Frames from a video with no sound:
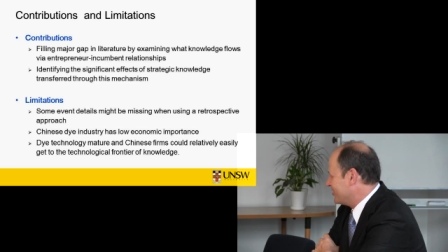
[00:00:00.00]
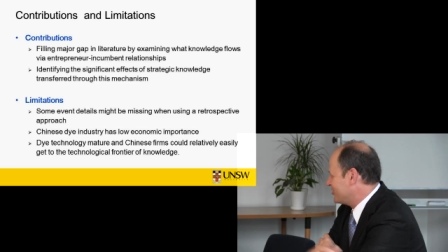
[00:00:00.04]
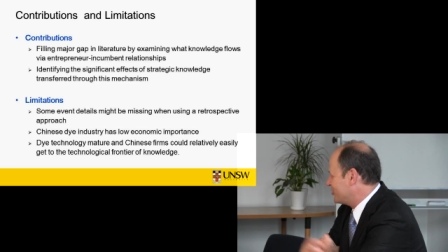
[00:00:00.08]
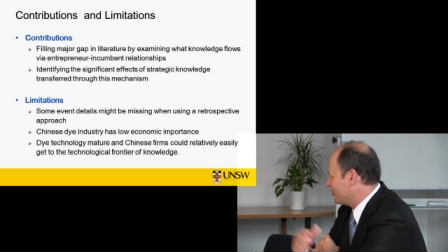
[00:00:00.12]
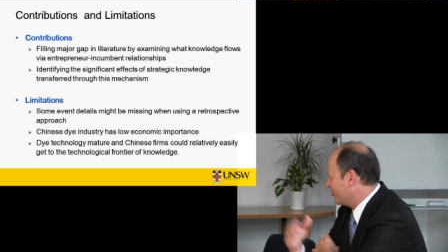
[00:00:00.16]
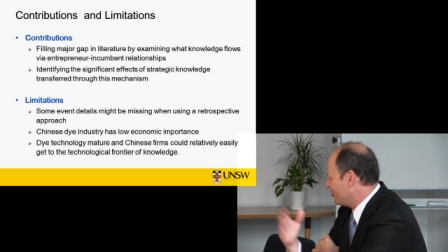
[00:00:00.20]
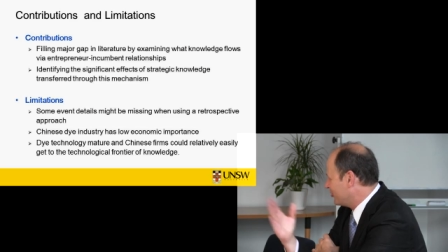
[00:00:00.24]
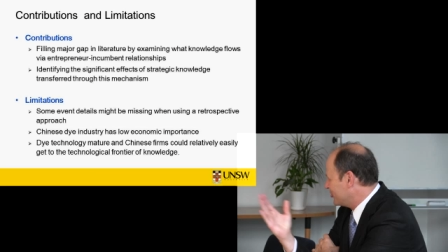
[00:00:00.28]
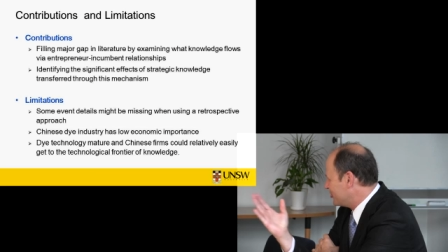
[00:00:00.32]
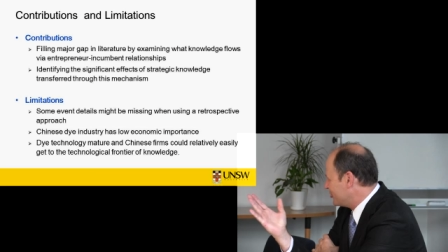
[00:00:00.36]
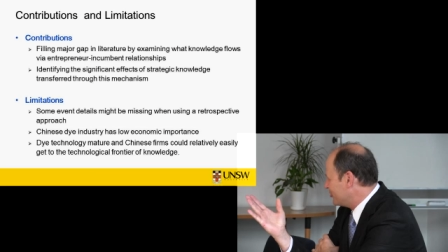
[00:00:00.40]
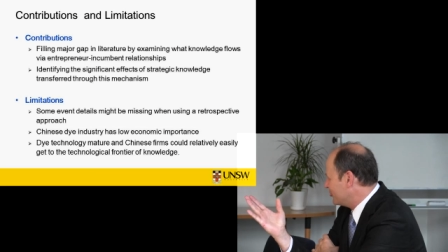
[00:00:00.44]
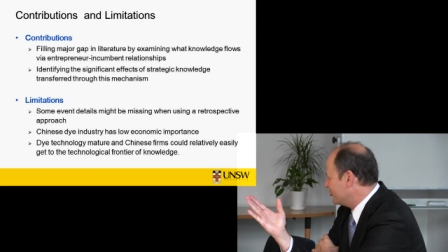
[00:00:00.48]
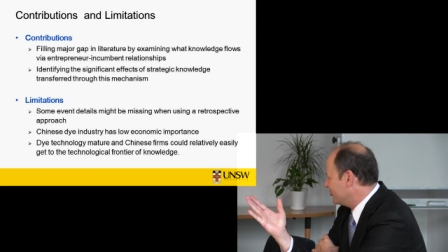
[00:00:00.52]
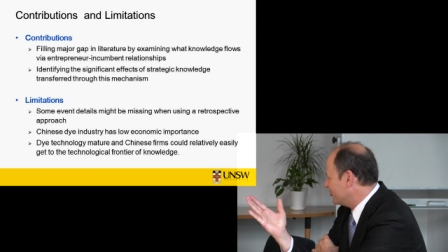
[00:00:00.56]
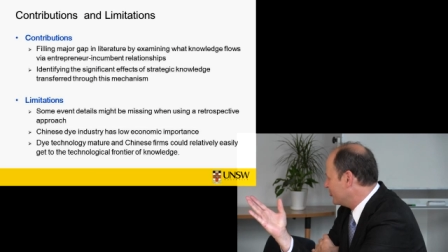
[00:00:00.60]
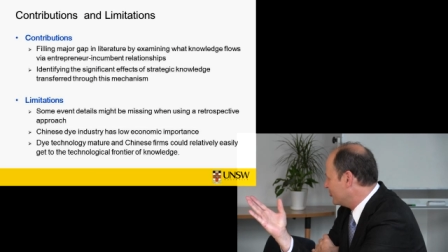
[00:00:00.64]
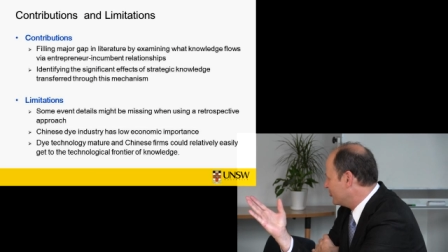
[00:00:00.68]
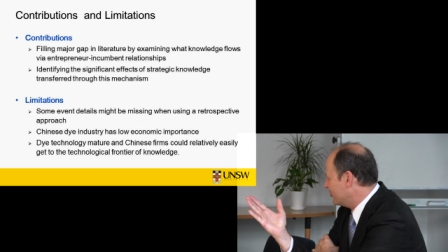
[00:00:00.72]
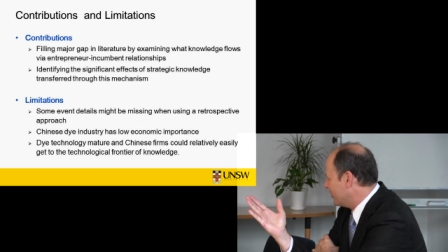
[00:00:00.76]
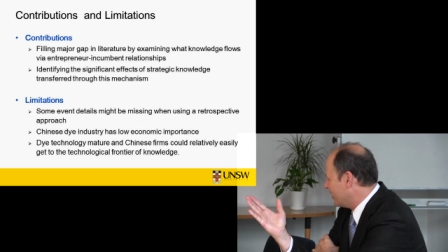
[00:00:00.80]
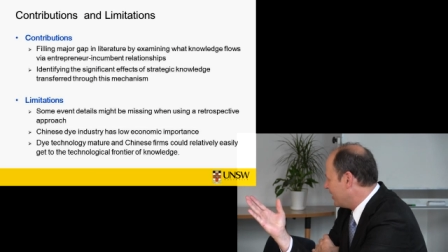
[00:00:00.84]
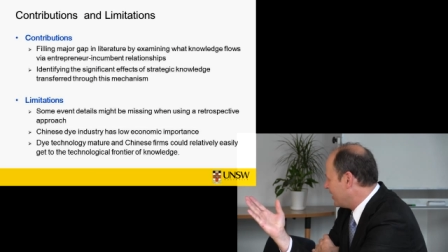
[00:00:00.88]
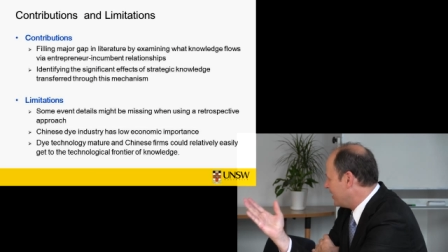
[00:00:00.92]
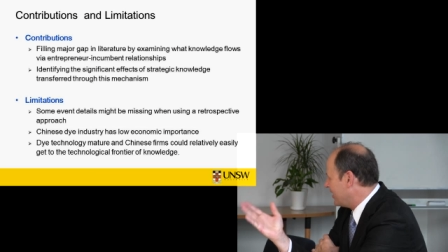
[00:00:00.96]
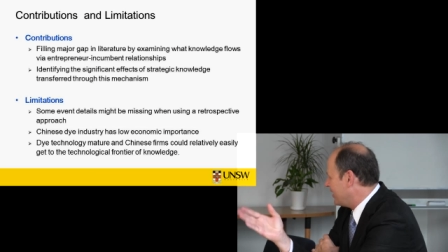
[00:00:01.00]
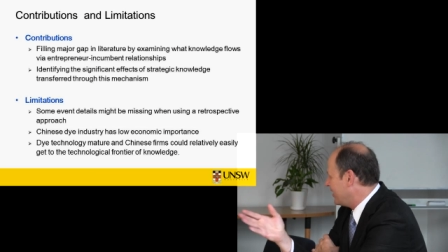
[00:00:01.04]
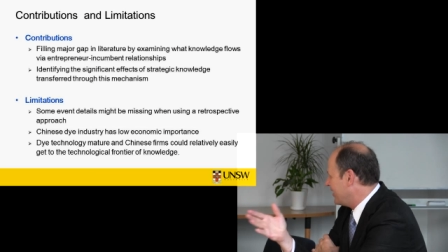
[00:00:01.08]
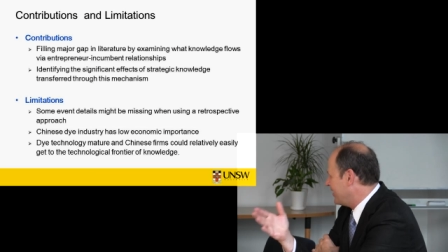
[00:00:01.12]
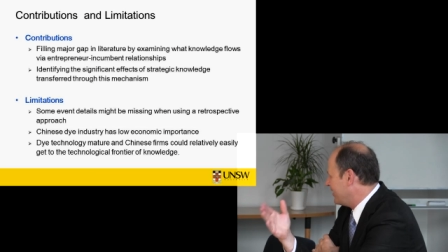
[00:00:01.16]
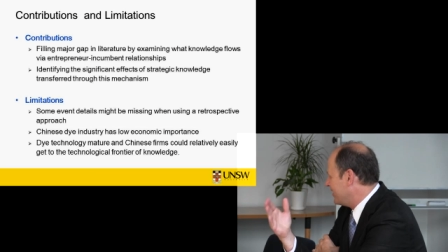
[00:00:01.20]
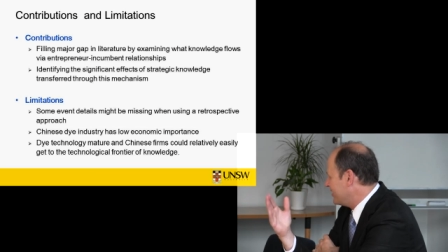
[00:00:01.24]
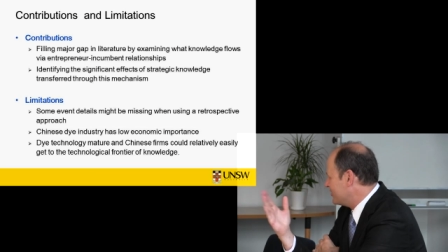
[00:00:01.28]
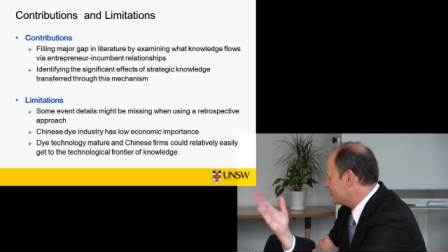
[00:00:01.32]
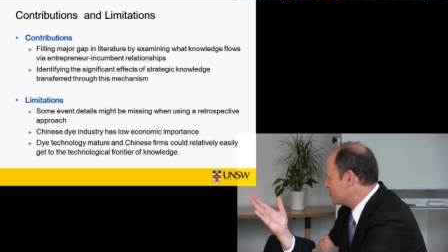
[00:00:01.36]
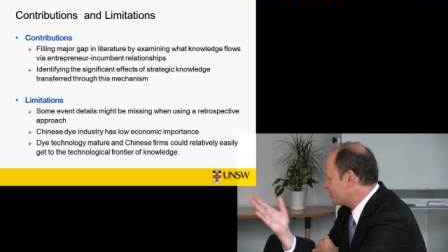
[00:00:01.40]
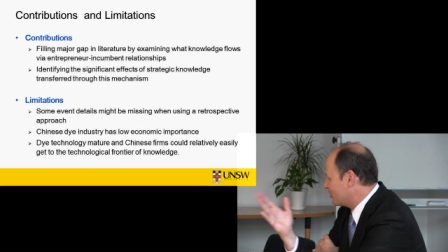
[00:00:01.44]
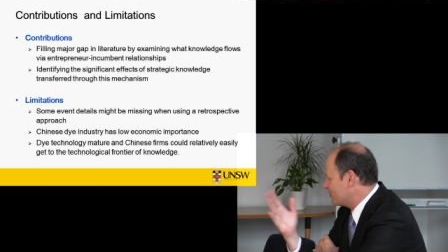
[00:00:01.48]
I showed you
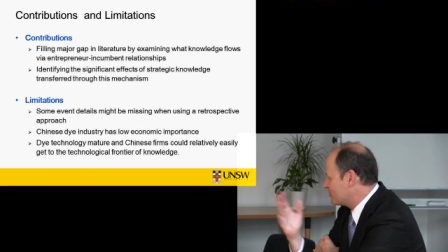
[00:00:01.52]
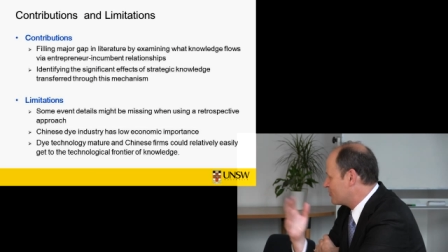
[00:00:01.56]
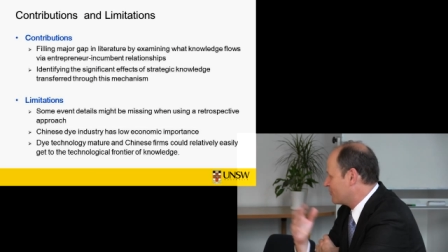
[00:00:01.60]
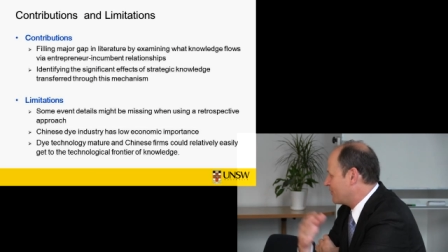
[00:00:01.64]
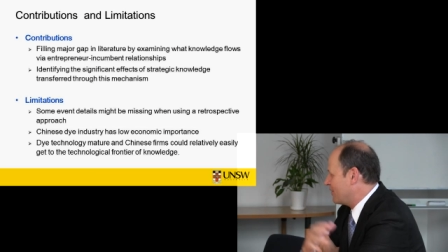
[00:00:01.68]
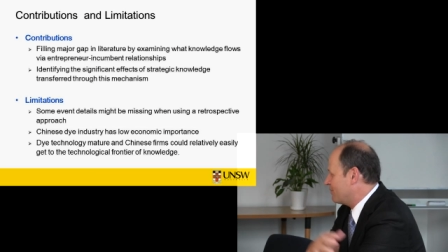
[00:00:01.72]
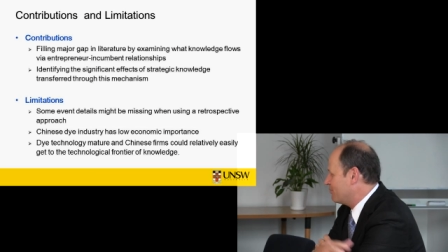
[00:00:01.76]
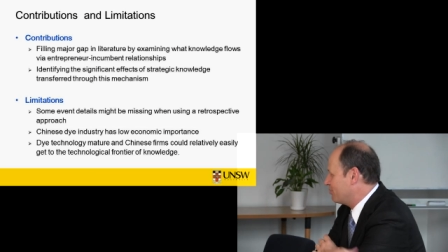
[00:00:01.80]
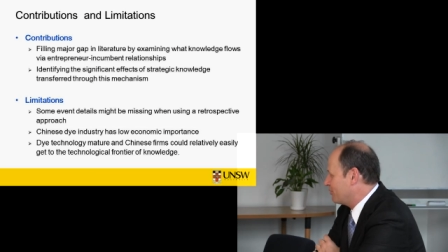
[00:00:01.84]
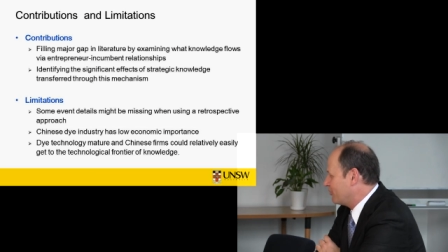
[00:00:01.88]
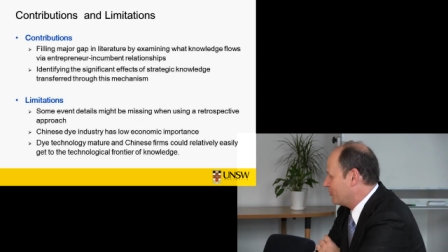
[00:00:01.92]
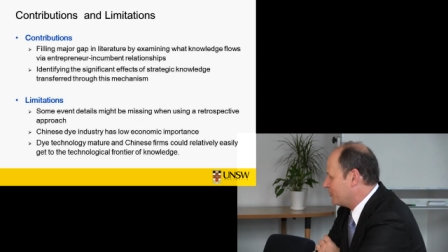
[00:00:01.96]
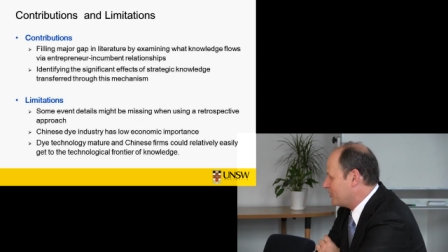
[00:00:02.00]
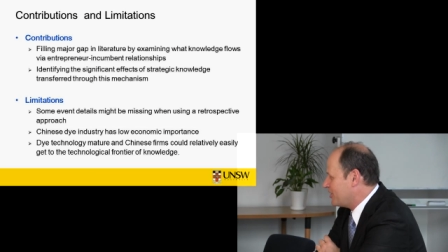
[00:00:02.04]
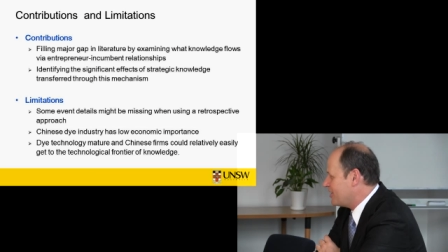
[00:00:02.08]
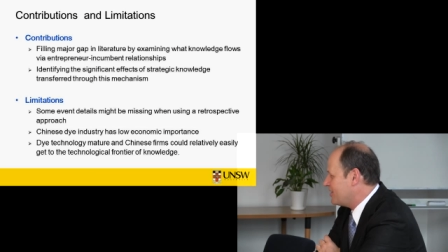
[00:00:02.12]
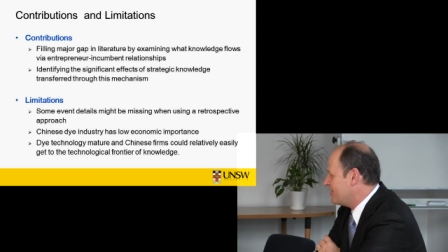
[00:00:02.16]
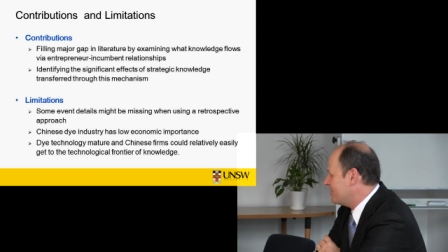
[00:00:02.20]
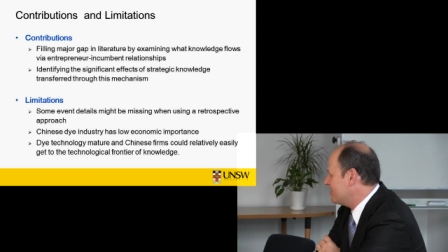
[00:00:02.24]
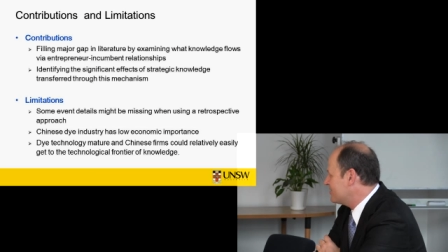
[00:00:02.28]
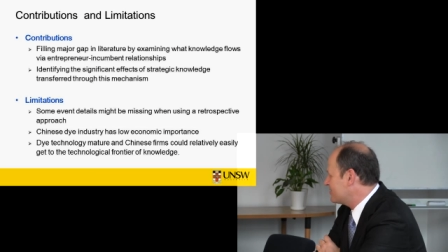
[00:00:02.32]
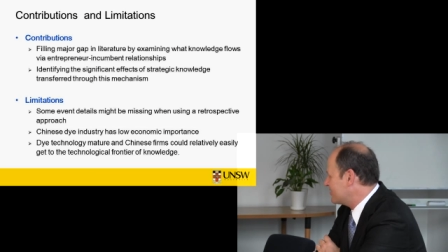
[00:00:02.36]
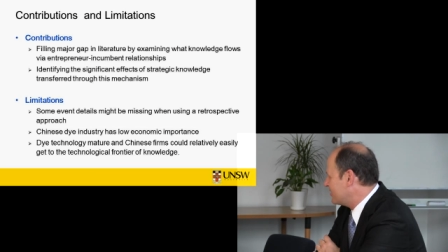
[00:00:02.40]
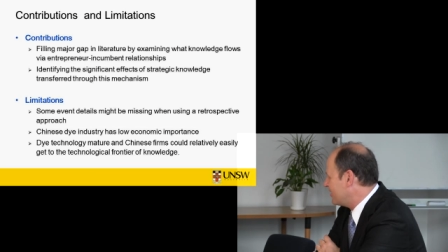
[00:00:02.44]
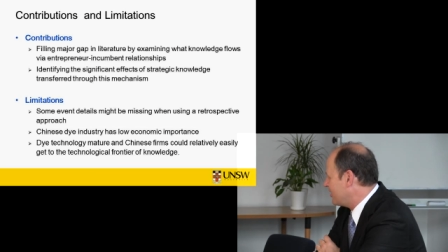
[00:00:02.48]
in terms of employees,